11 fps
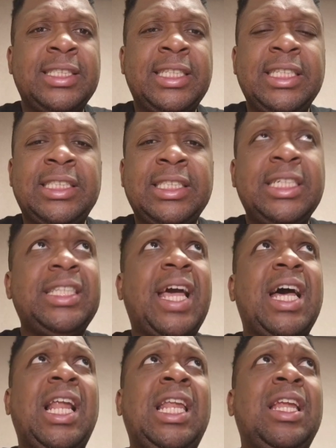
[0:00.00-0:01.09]
DC. It's
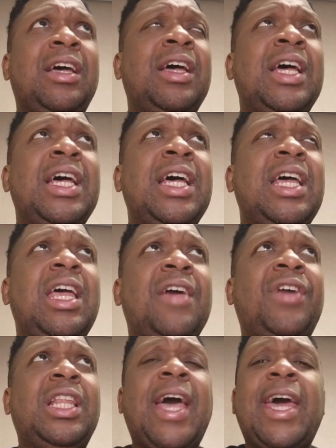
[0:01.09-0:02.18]
like
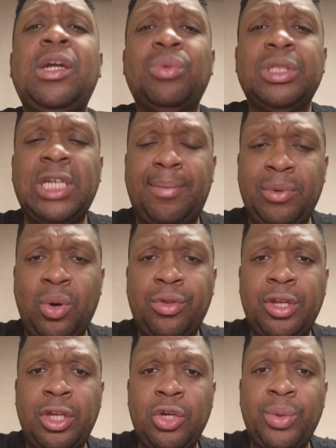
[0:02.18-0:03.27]
if Atlanta was up
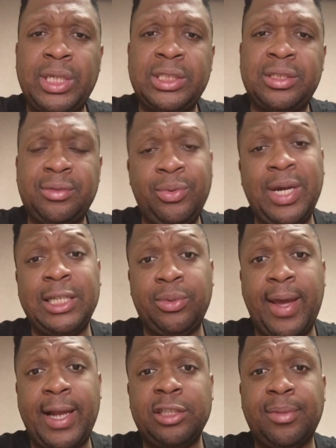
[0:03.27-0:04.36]
north in the US, you got
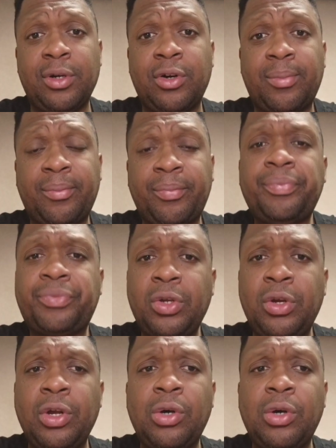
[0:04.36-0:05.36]
Johannesburg. You